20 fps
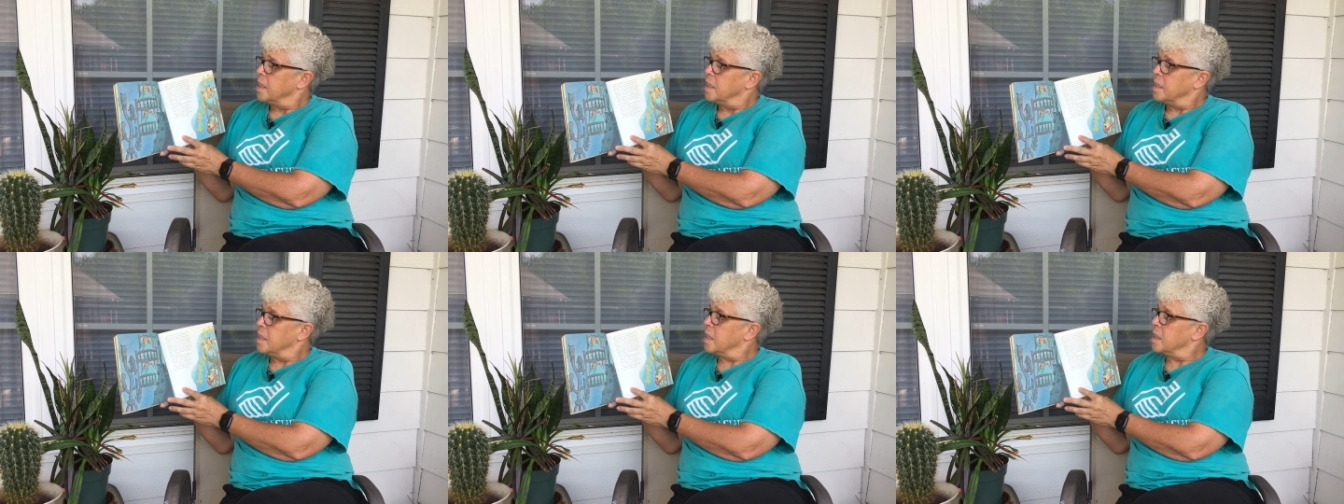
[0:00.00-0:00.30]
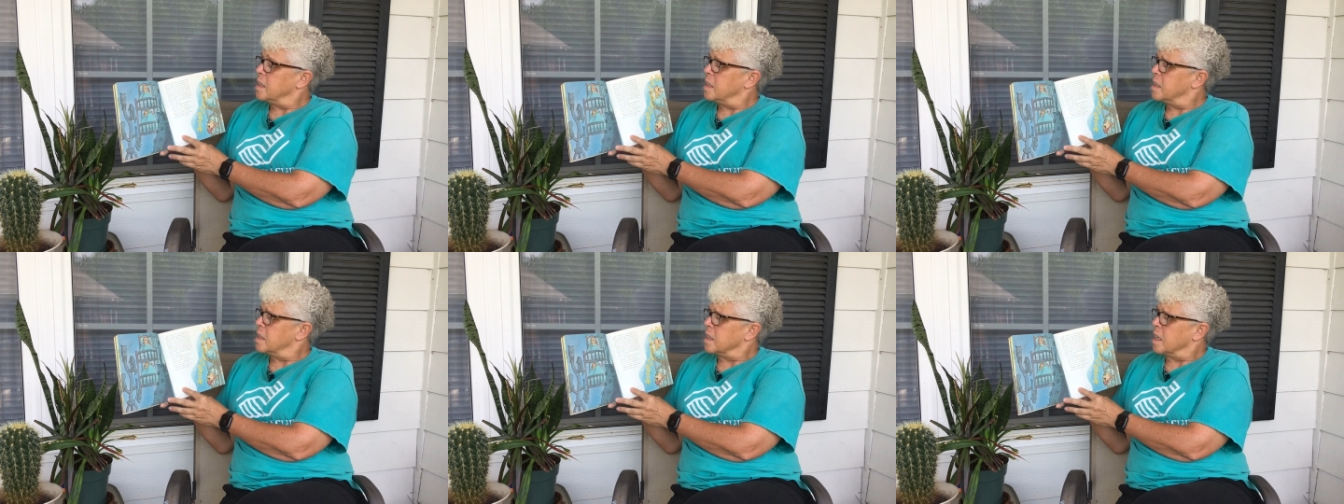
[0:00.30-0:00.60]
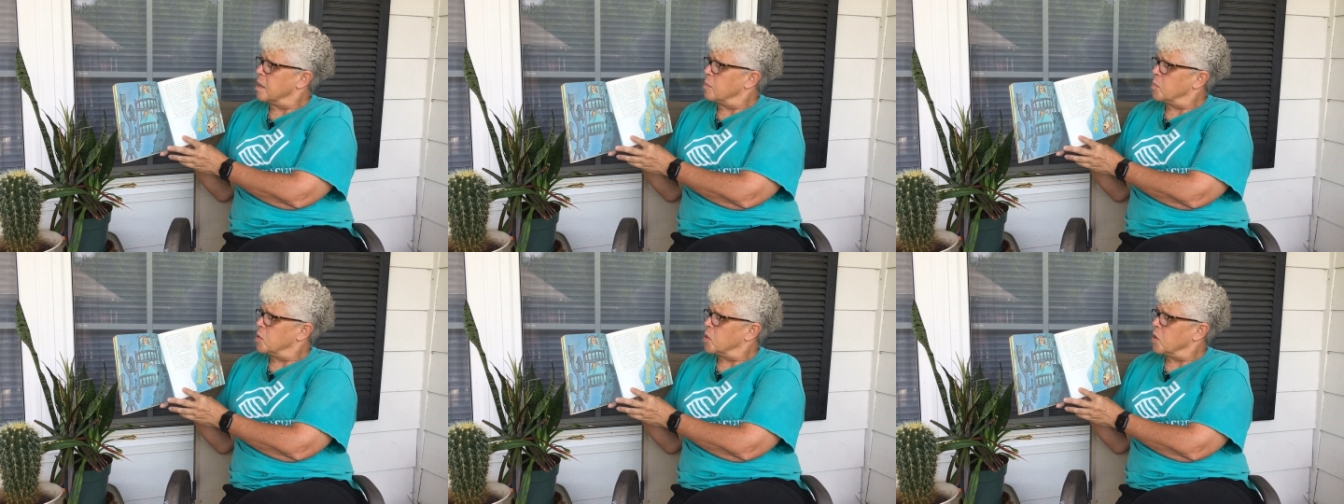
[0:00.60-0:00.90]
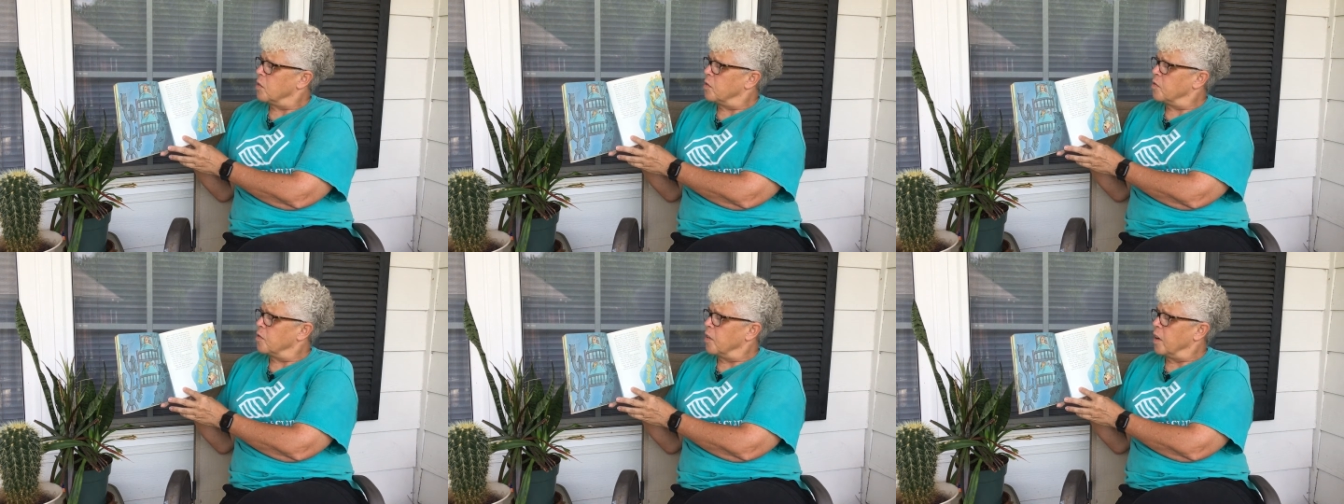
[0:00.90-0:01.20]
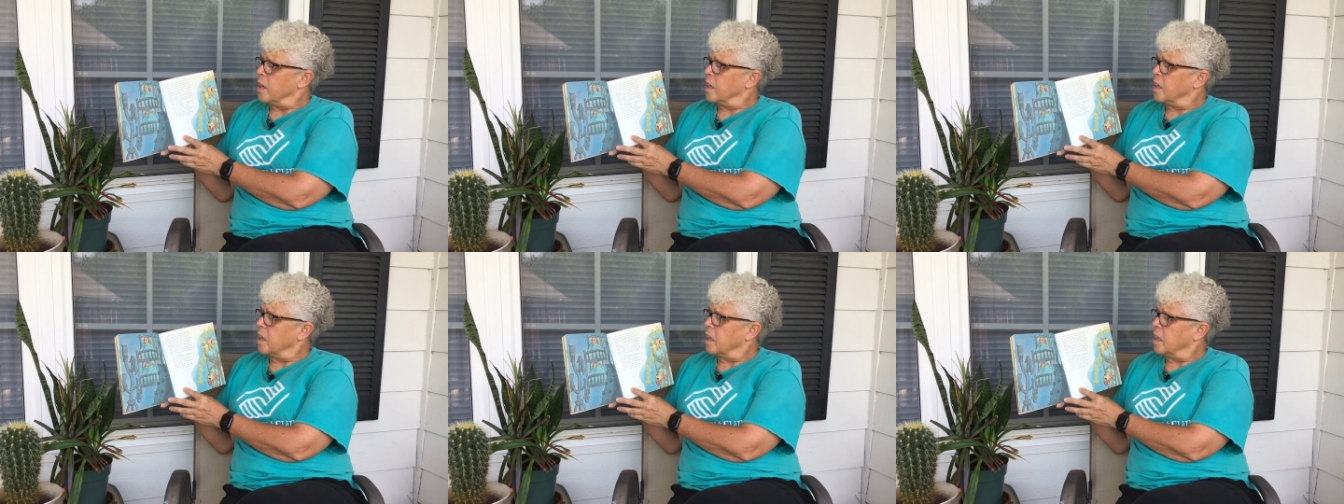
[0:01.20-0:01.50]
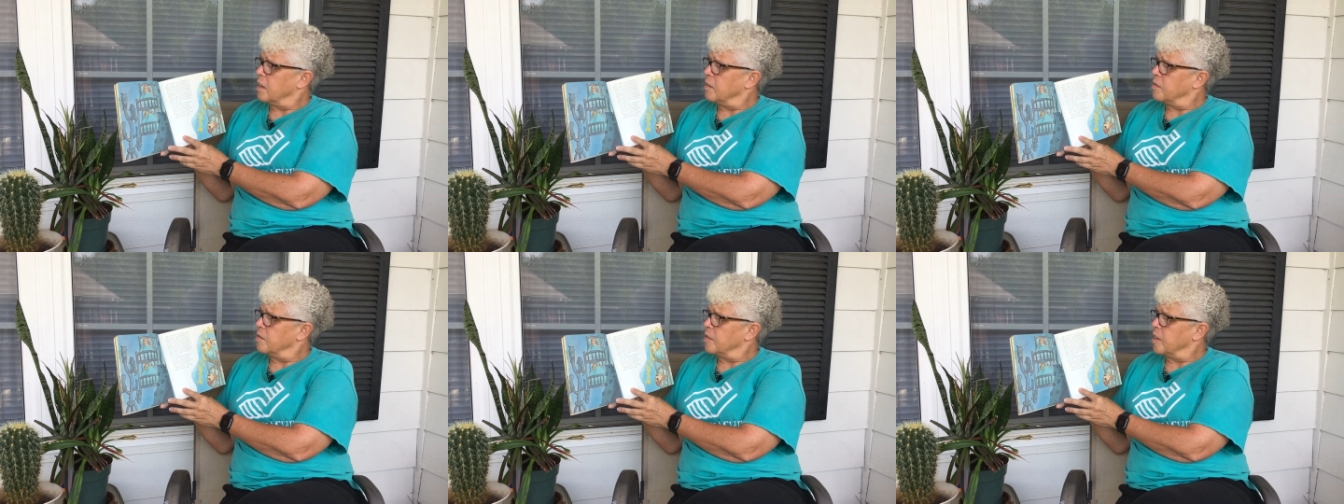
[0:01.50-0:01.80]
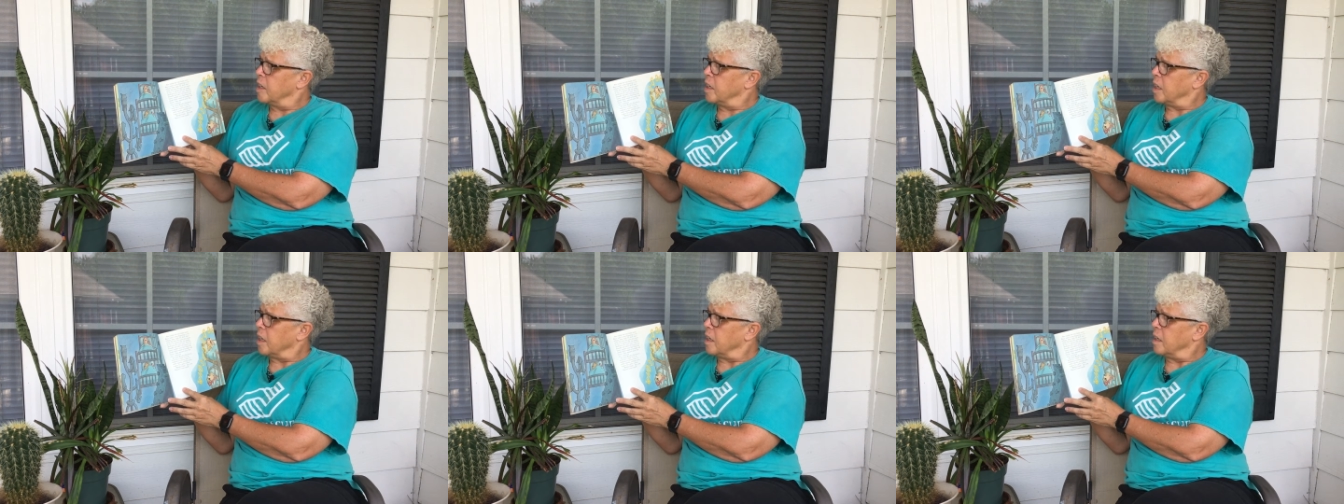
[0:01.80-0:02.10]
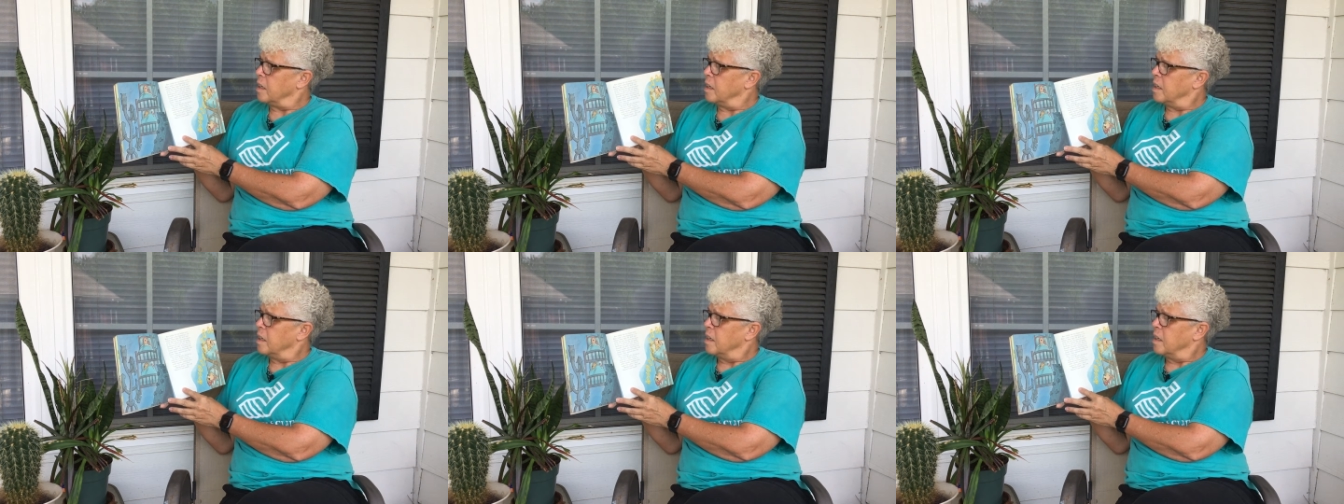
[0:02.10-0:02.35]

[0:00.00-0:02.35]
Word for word: didn't seem so friendly and funny.